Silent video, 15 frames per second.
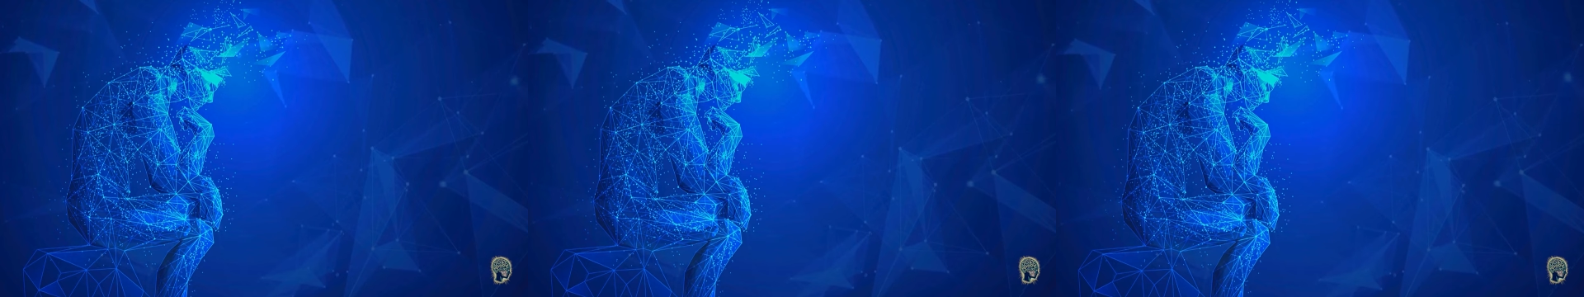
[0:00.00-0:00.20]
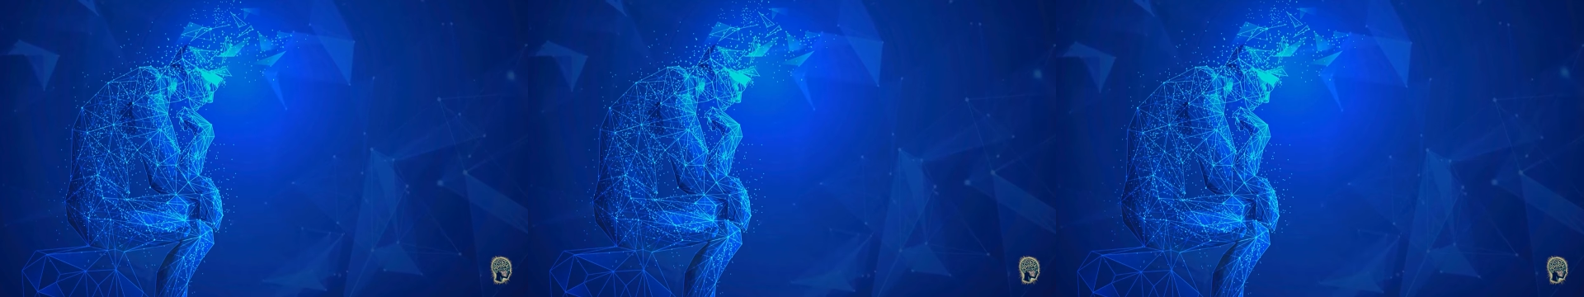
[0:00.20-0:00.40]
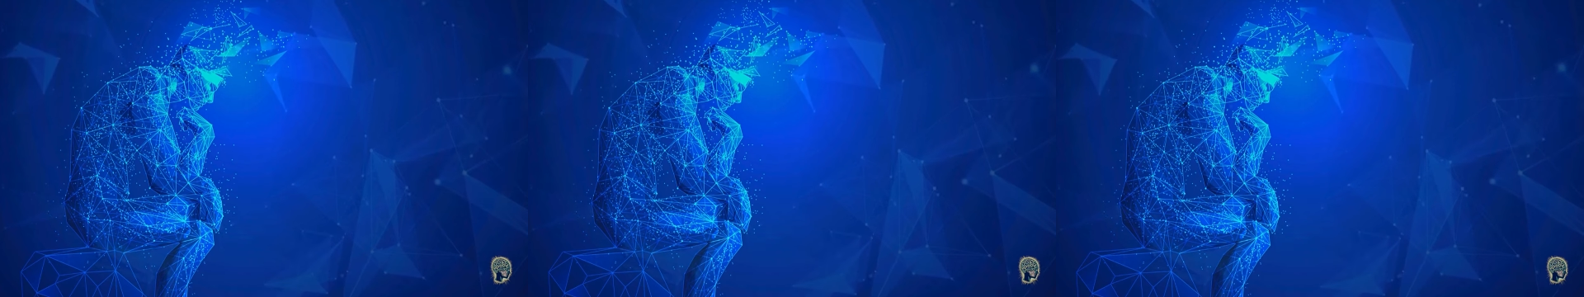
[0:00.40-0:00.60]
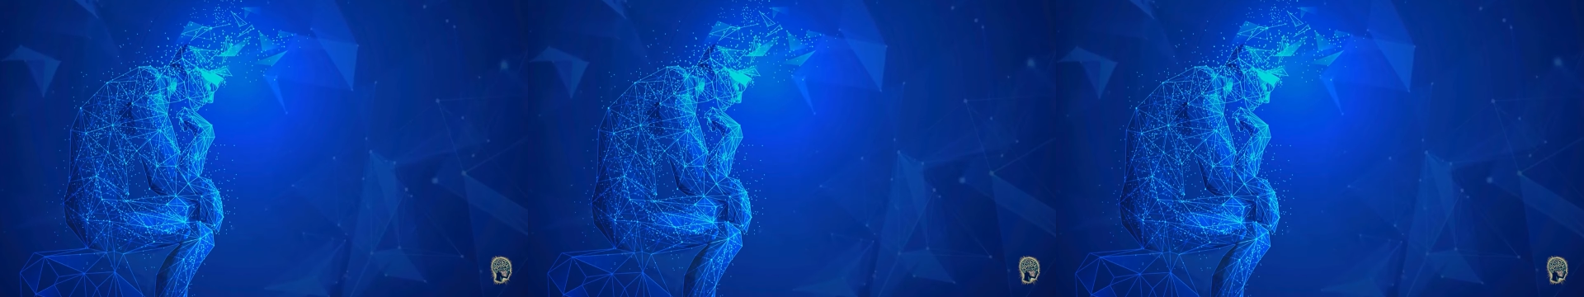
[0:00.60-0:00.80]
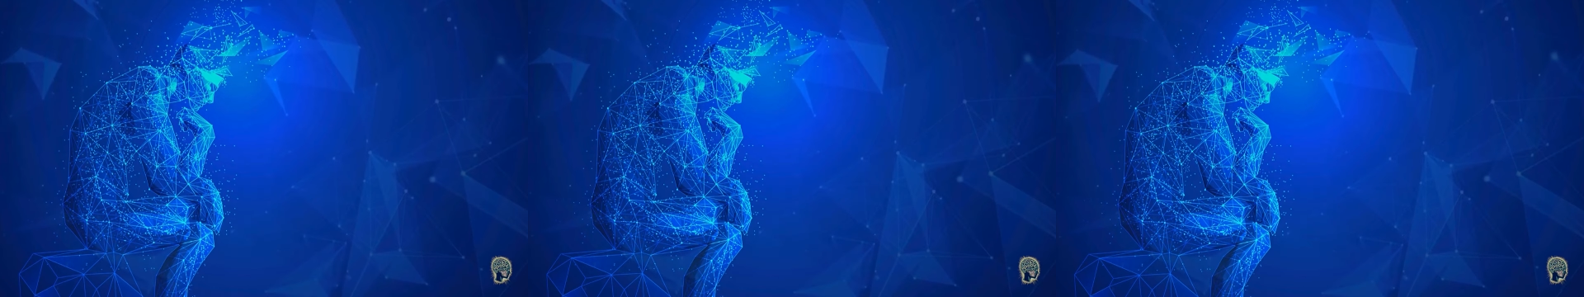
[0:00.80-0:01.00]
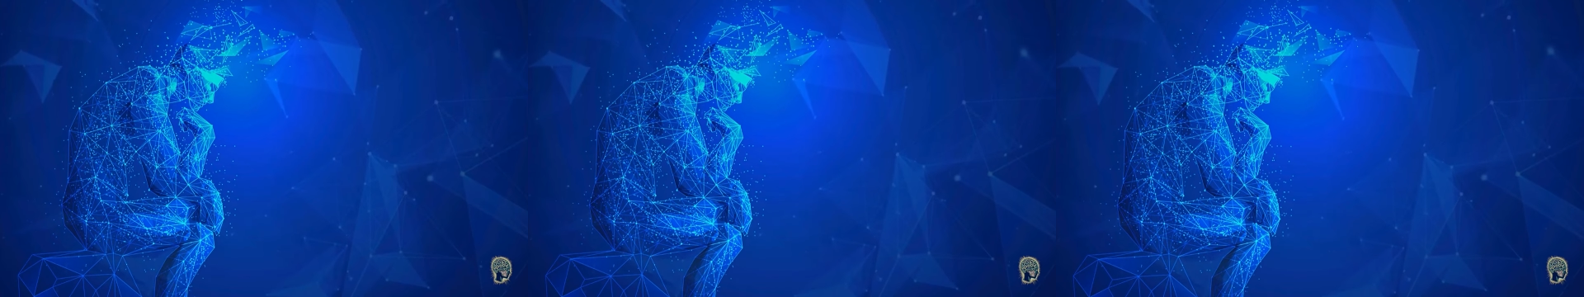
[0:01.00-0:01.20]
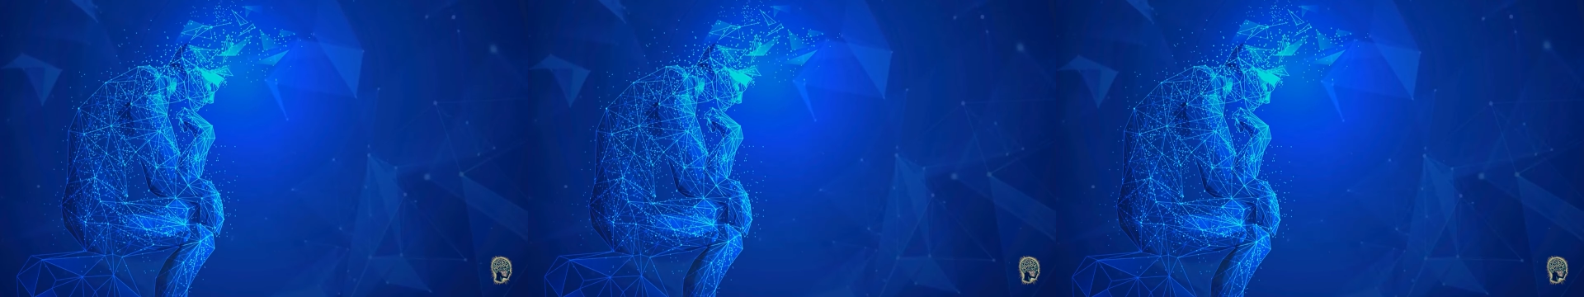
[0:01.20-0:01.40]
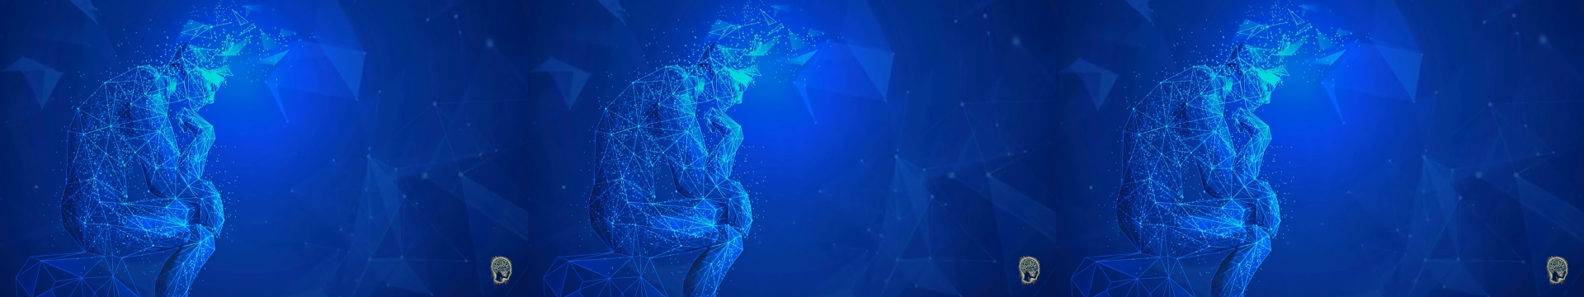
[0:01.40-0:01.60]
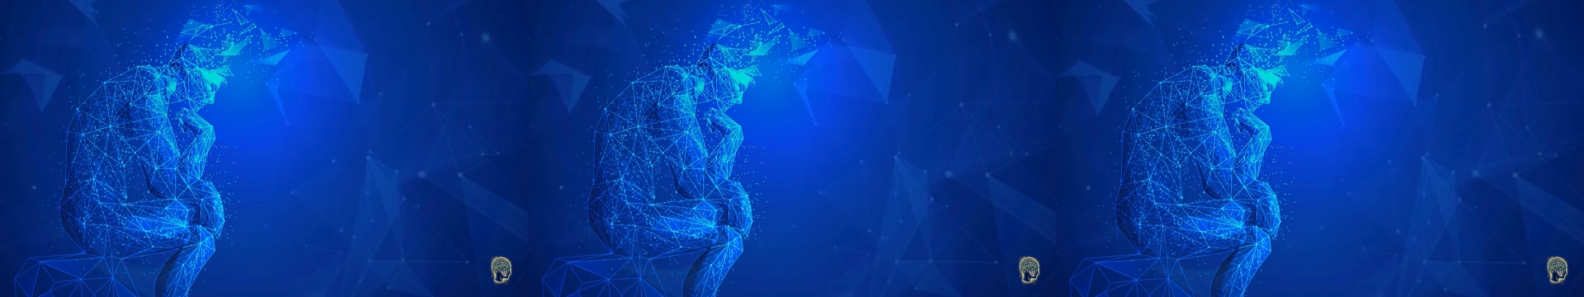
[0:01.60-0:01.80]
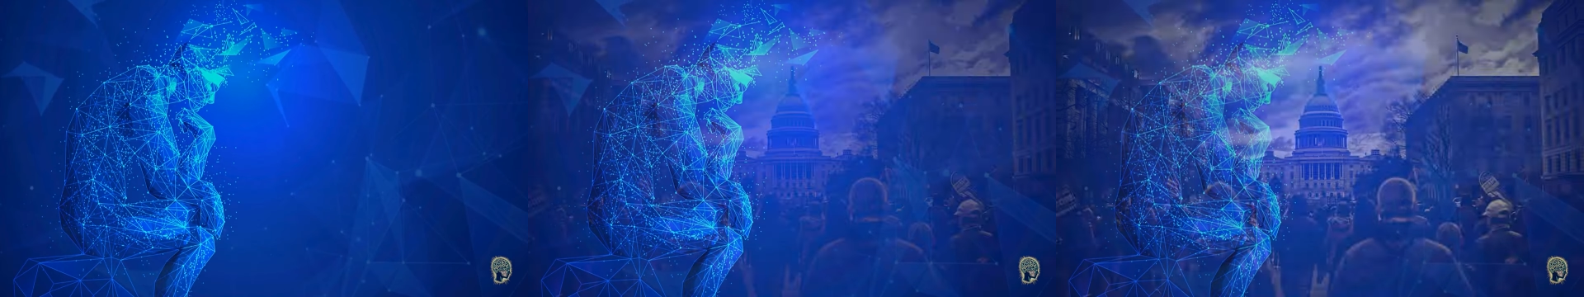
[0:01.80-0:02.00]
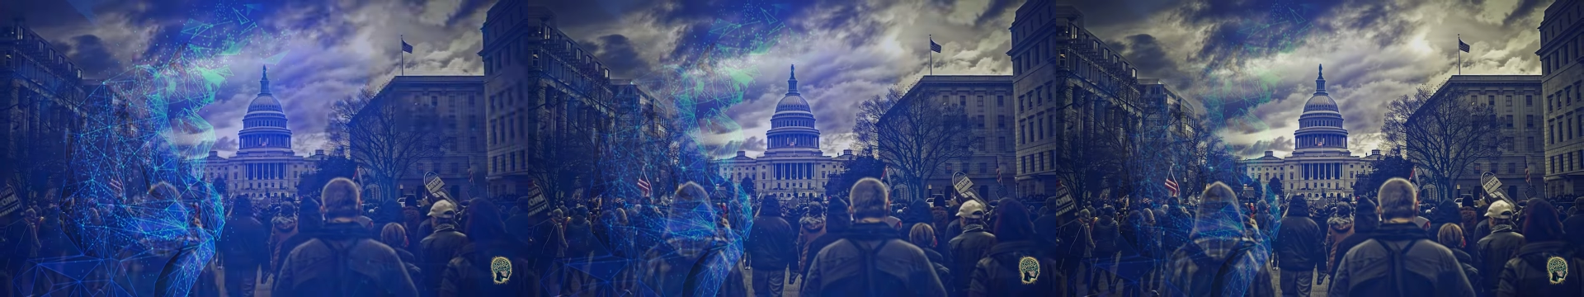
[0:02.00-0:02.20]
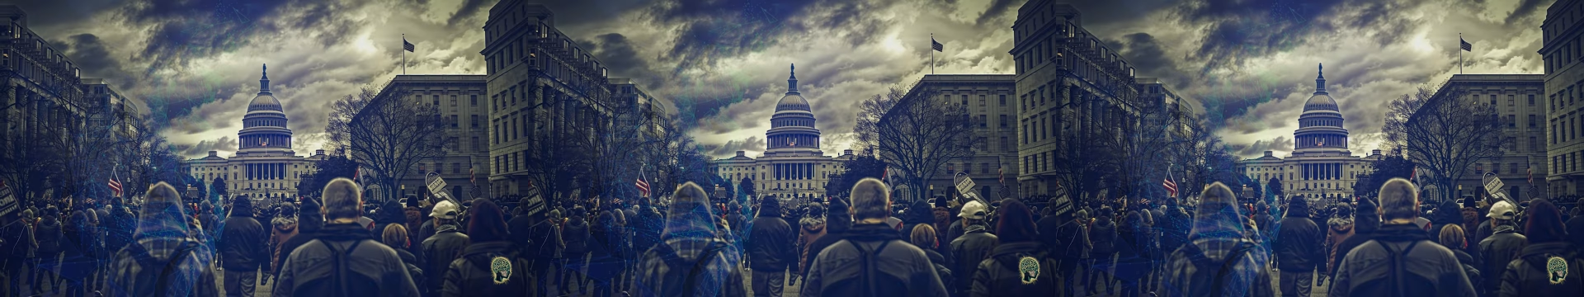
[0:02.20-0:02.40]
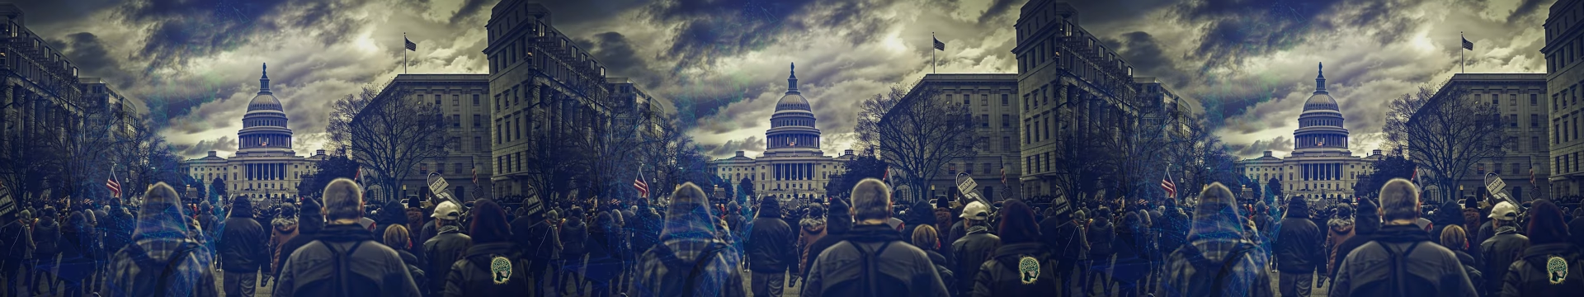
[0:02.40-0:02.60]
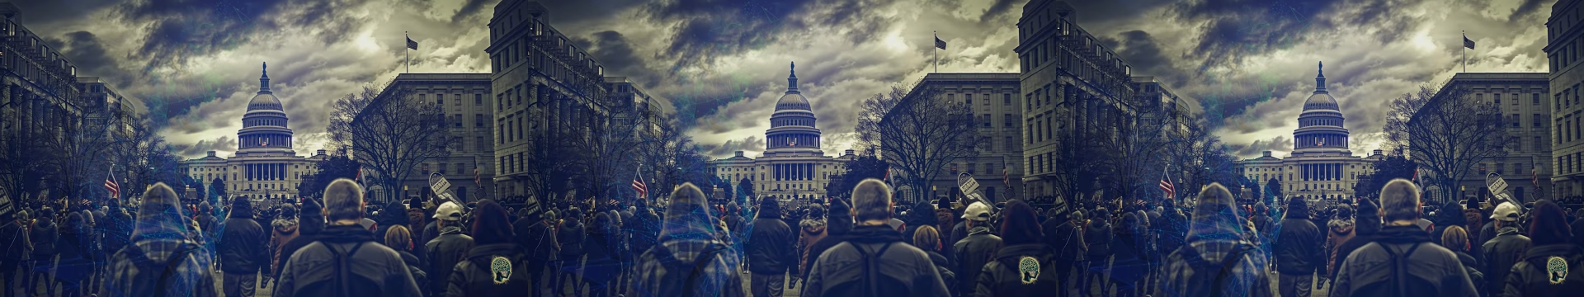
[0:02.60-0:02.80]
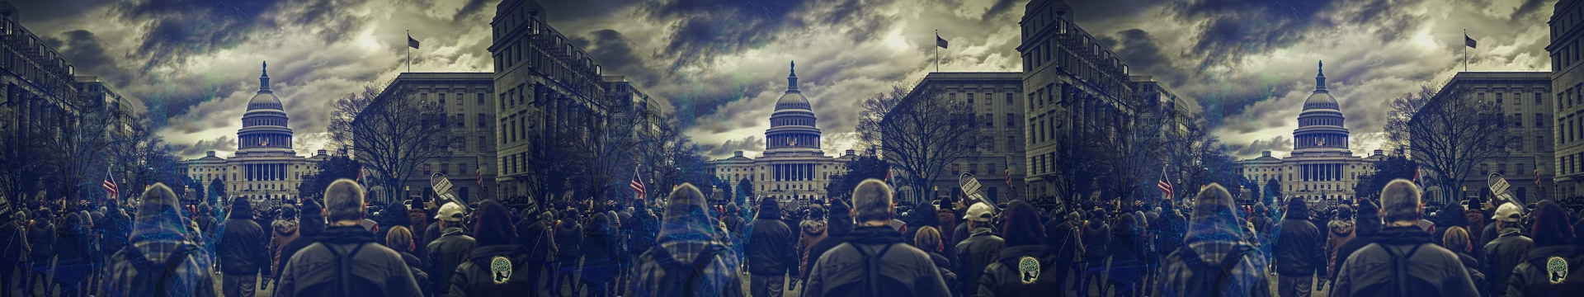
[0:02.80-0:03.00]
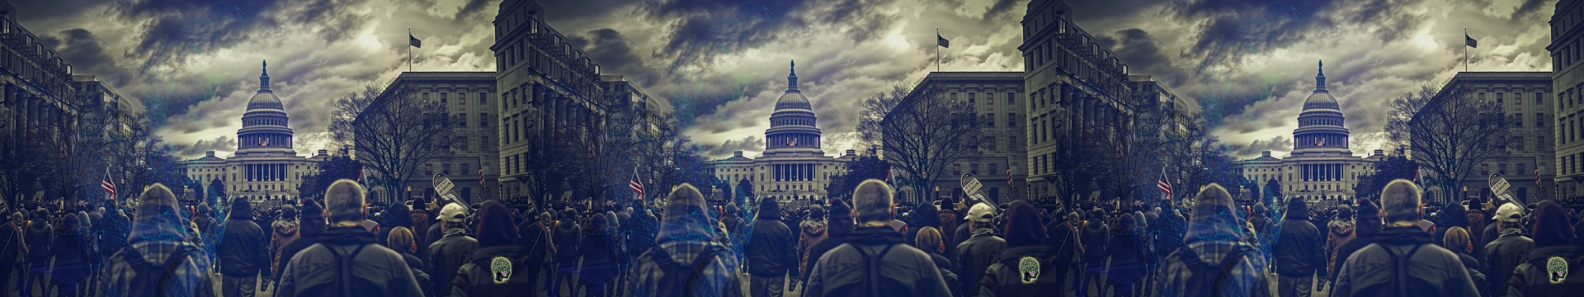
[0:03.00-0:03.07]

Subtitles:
(no speaker visible)